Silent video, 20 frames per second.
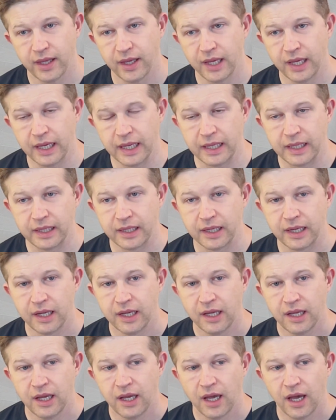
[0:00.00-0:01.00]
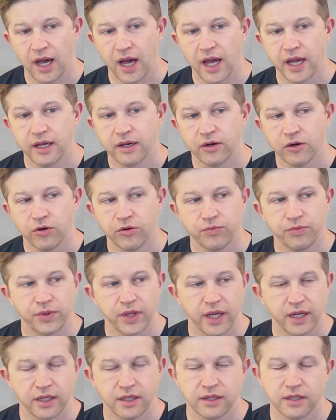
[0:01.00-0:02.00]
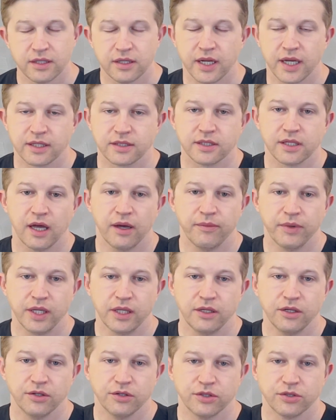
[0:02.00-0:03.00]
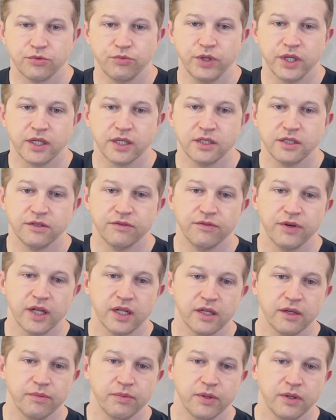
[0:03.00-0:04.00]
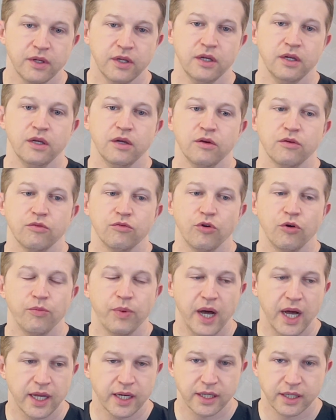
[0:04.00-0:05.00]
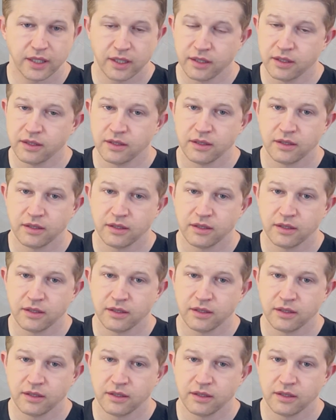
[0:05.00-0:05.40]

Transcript: And I hope that in the next coming years we can develop robotic